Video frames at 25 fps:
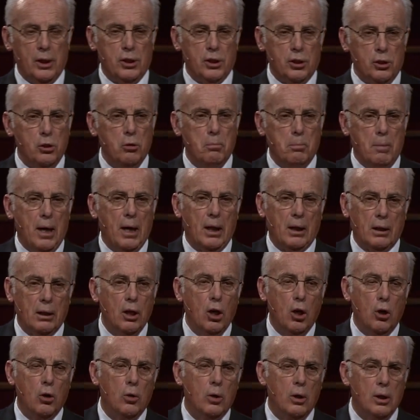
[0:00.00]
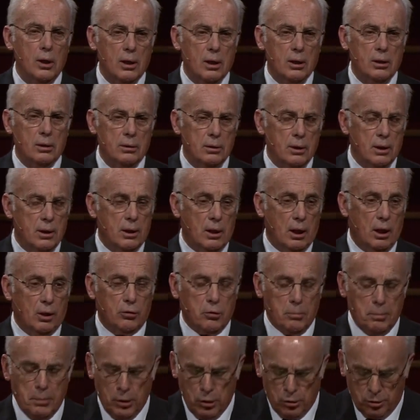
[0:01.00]
which you make no
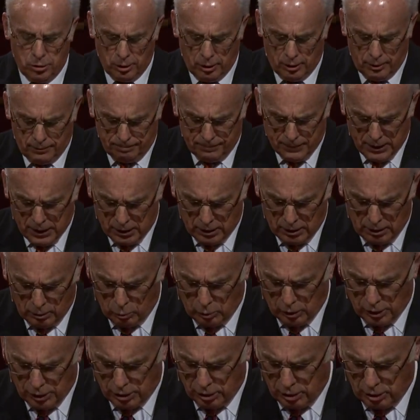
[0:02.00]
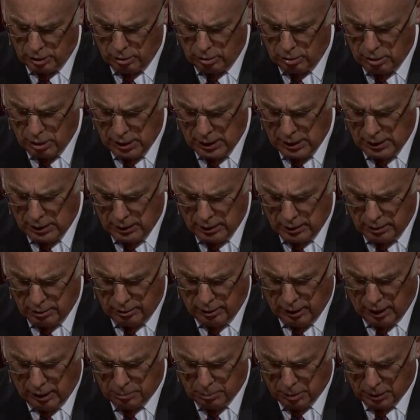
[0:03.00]
contribution, in which you
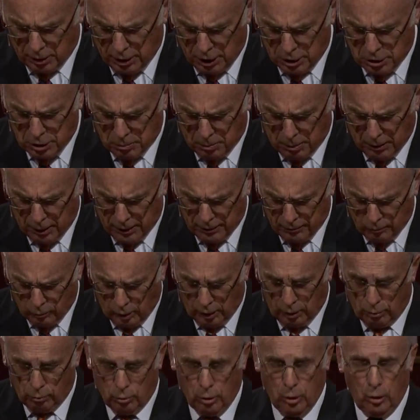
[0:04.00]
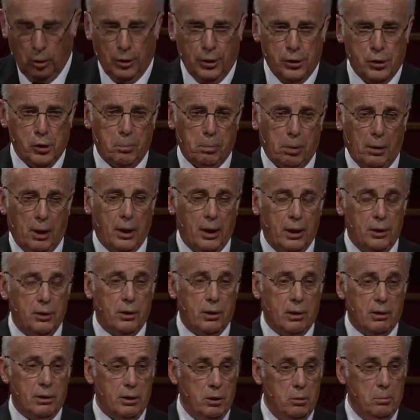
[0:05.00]
do not participate. What role did you play in
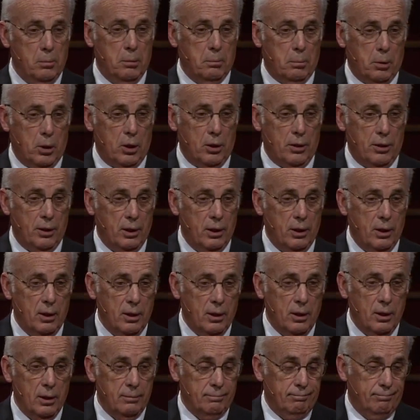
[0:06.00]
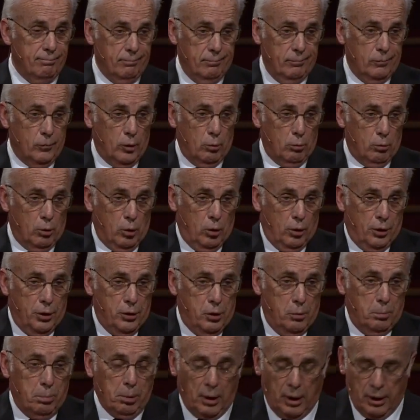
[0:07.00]
your human birth? What role
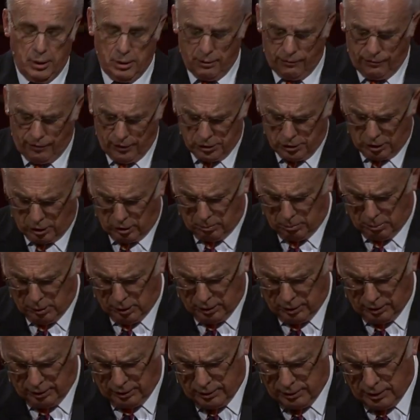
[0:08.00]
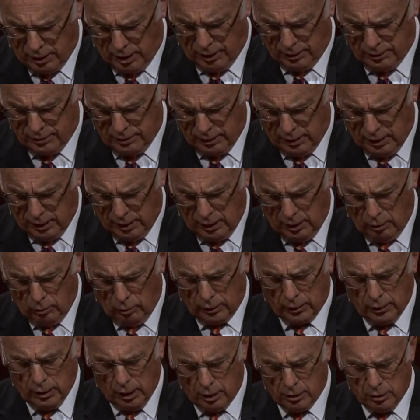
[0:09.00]
did you play in your physical birth? None.
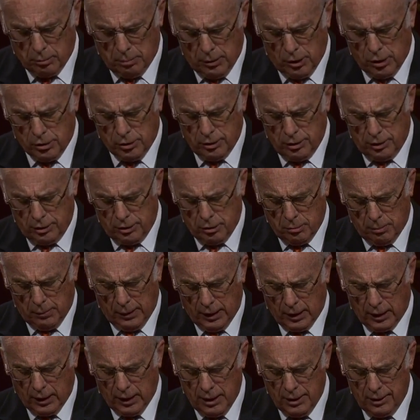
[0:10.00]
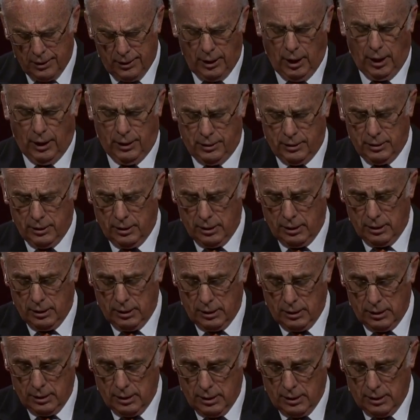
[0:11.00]
What contribution did you make? None.
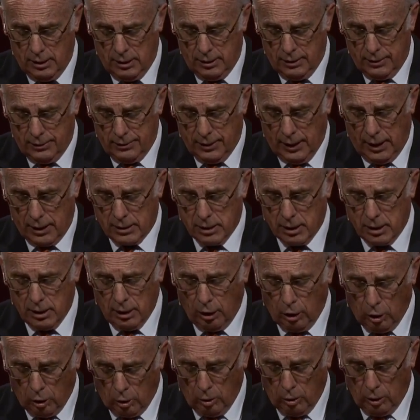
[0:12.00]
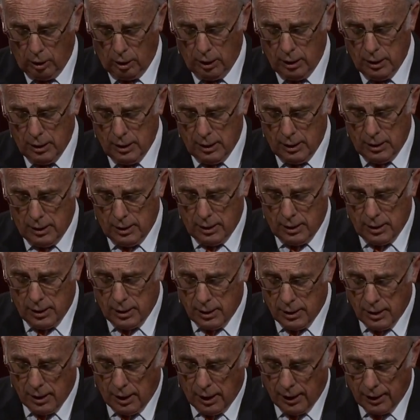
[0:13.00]
That's the whole
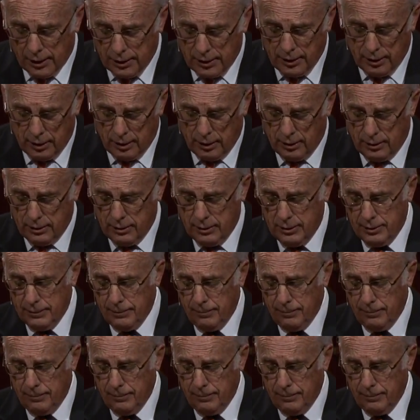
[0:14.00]
idea